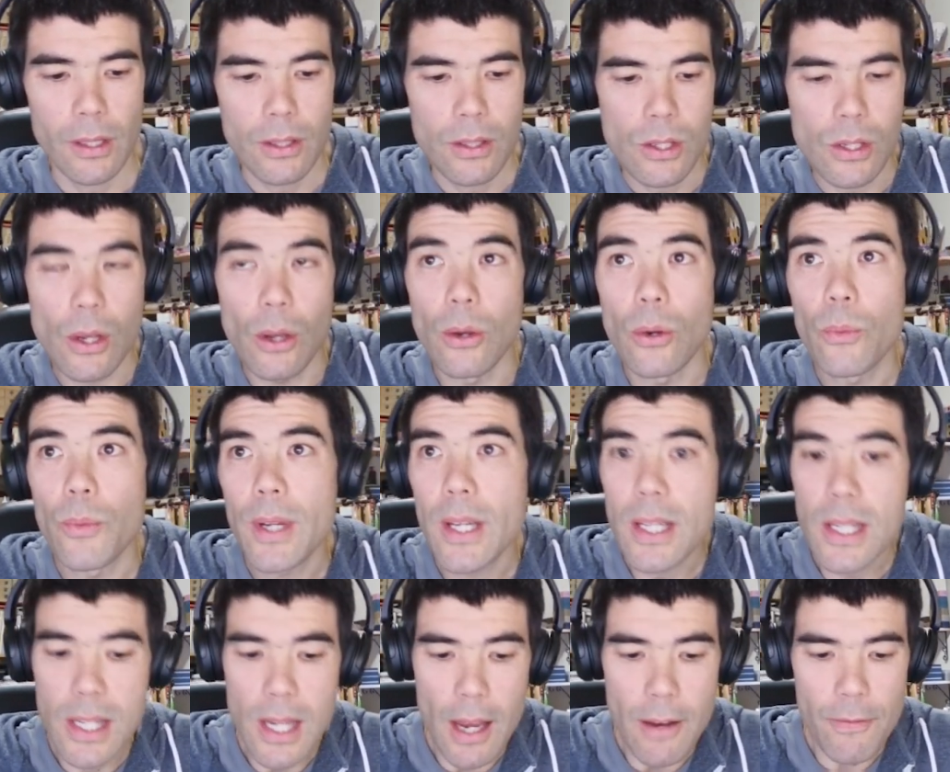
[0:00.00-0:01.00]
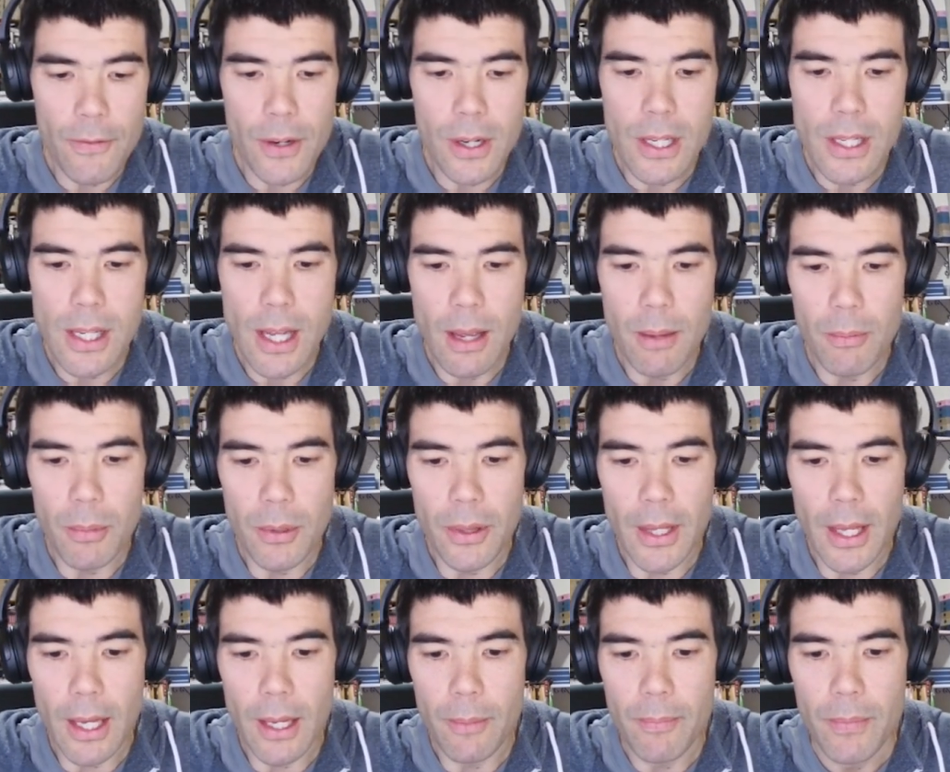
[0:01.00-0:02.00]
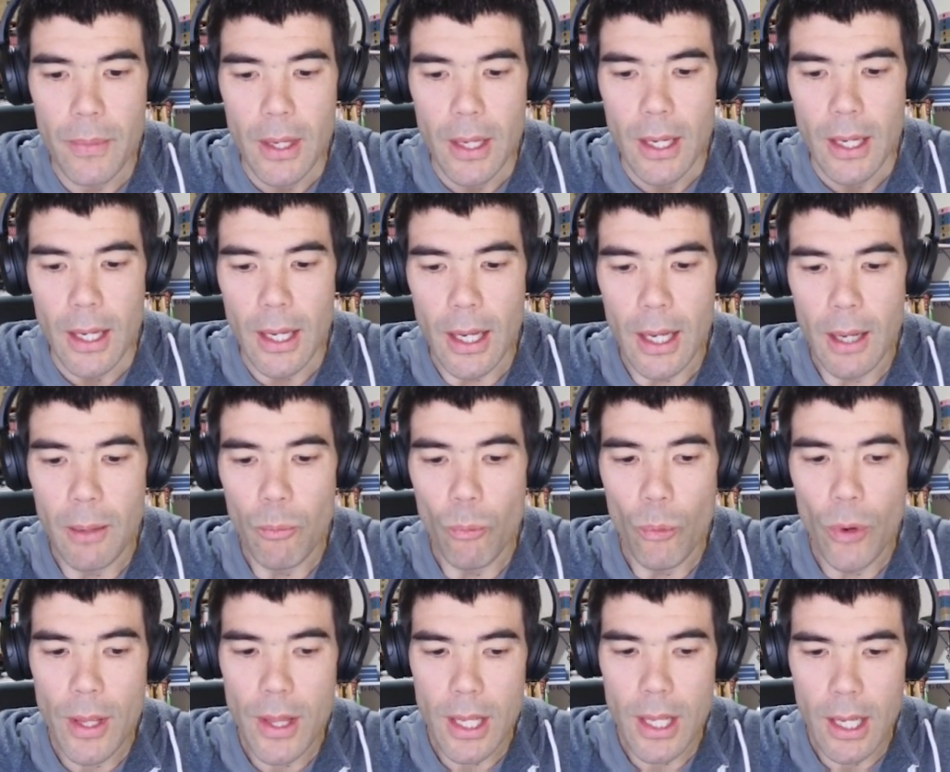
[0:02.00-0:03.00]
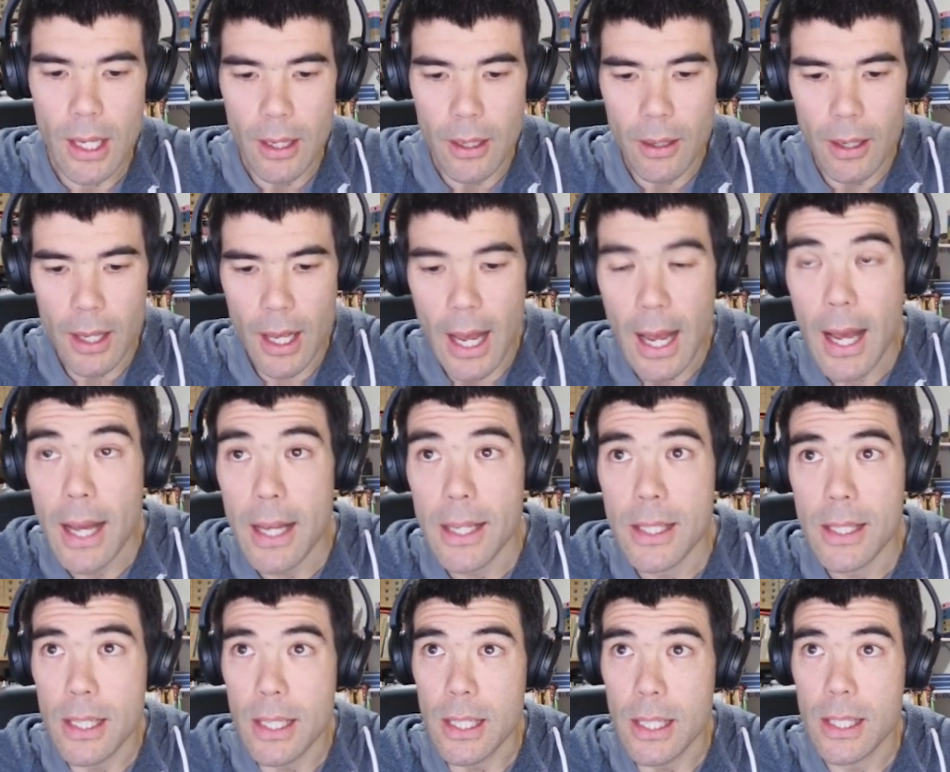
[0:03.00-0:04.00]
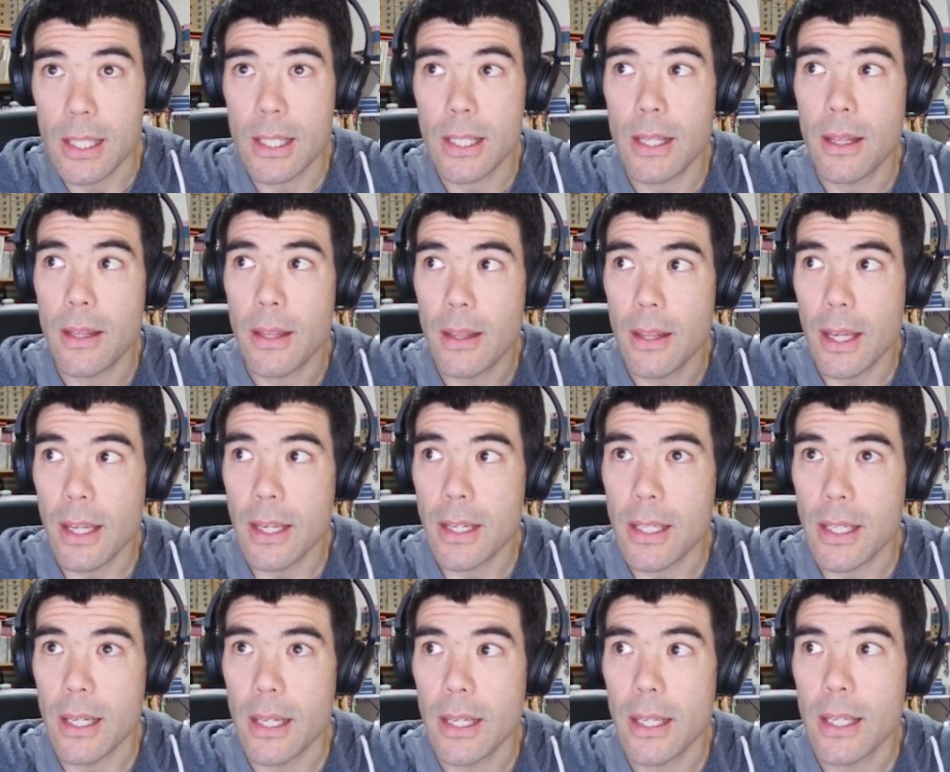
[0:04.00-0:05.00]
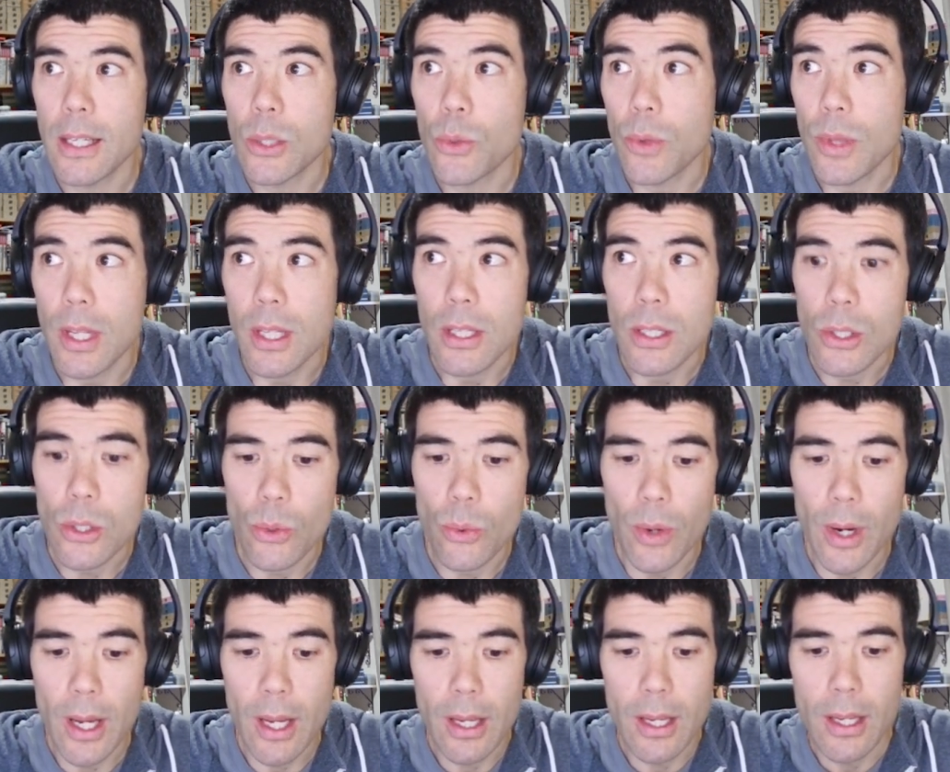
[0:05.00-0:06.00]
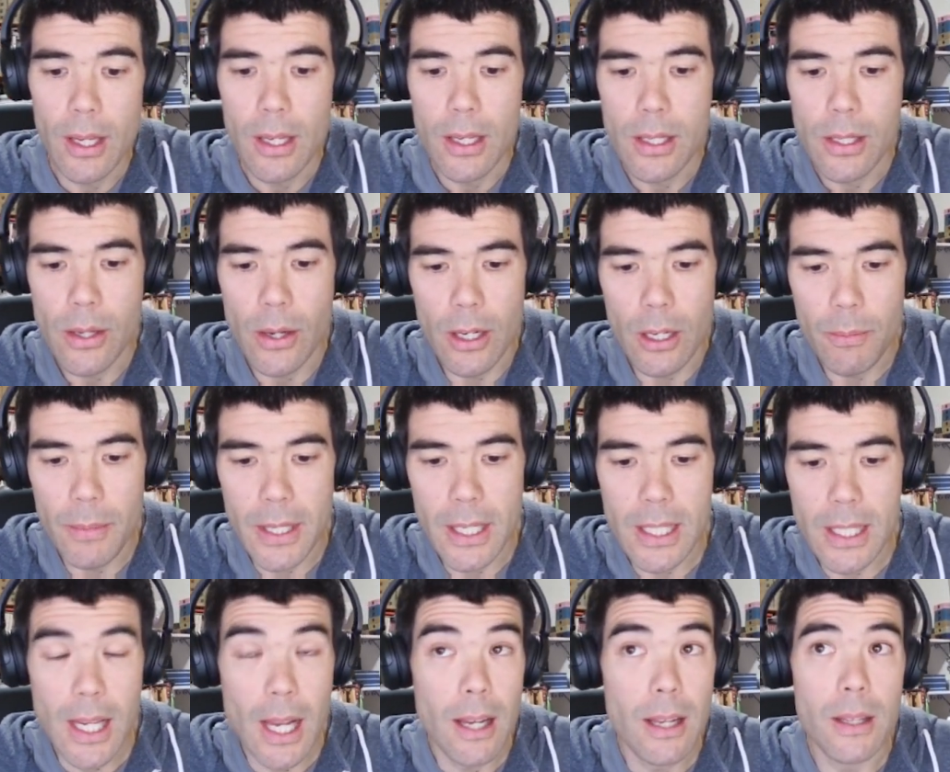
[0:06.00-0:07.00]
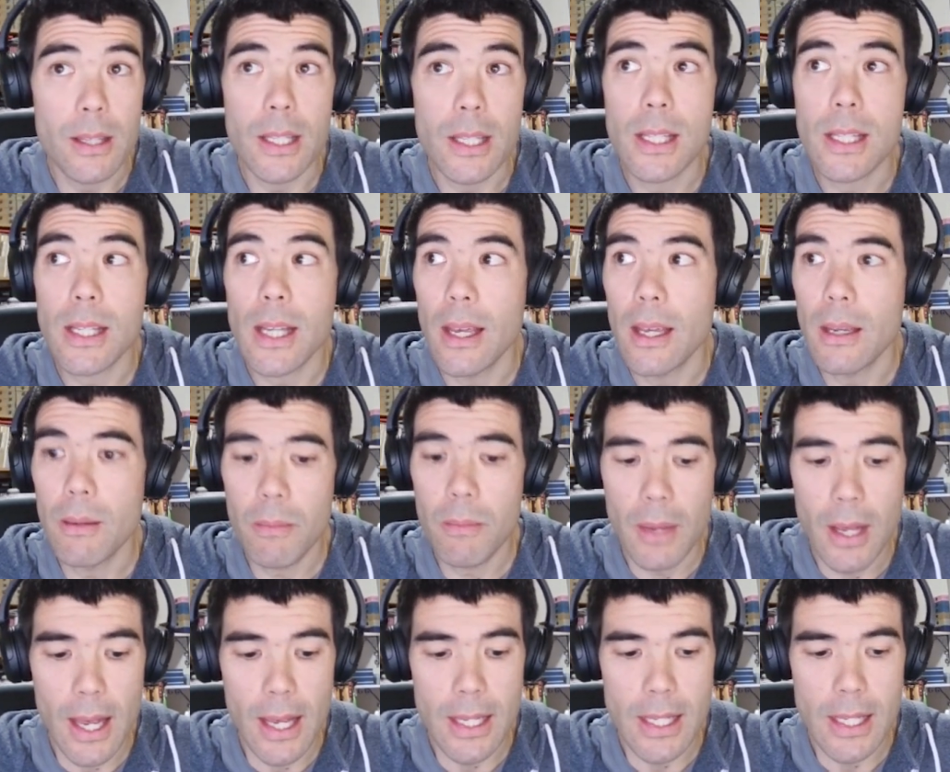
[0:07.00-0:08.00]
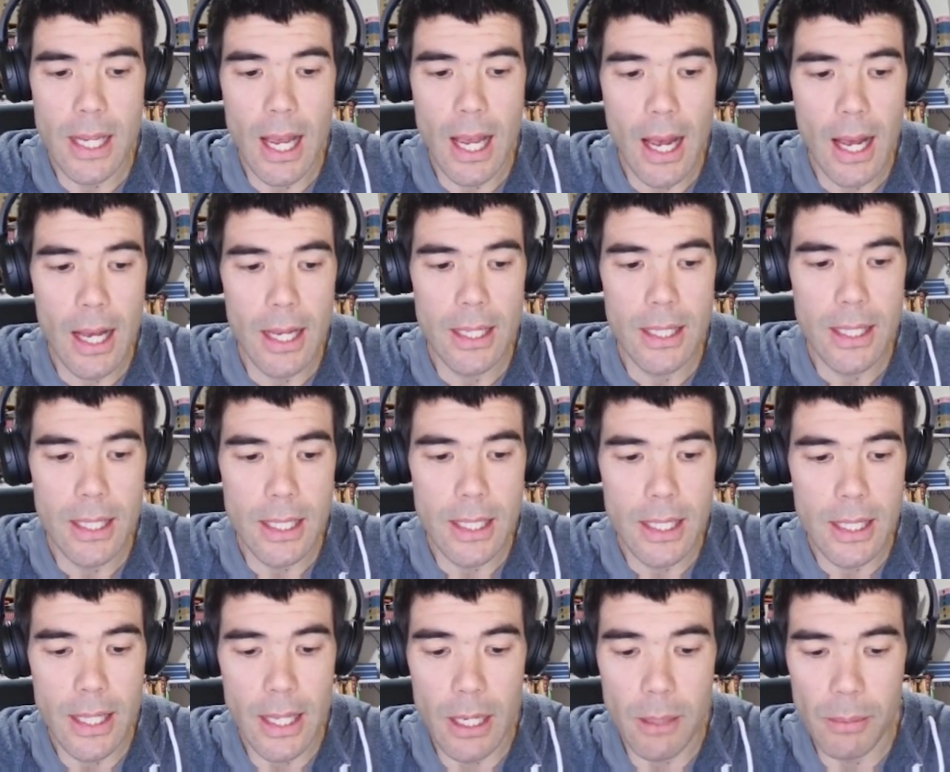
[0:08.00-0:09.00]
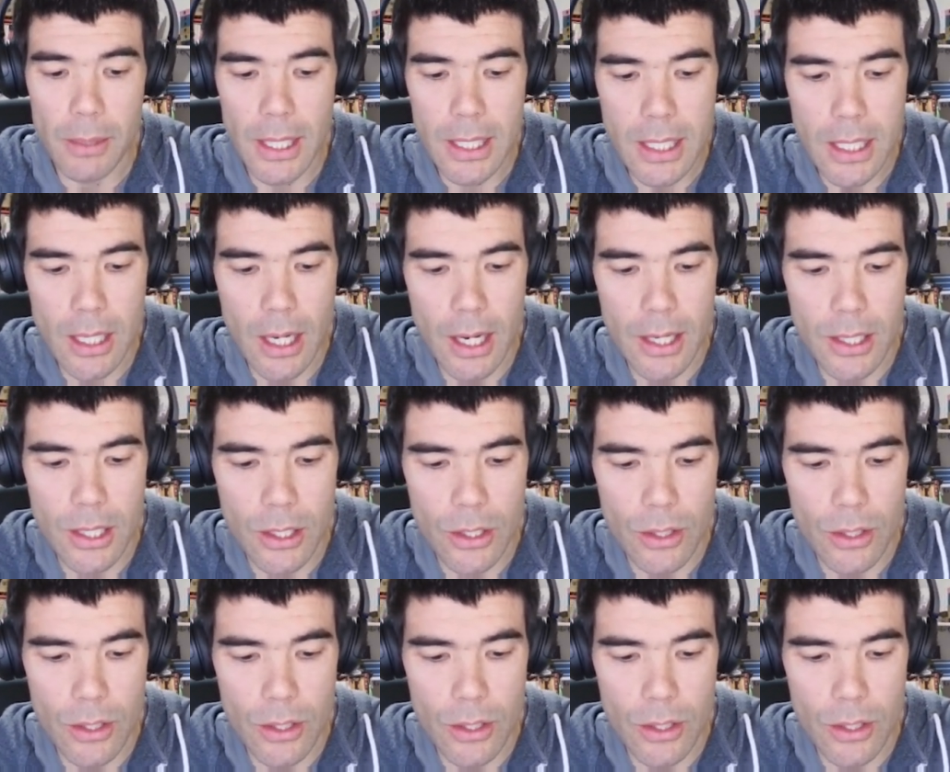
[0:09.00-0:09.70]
So we can say, for example, that um, whether r cis theta is within the square is going to be exactly the same as r cis theta plus 90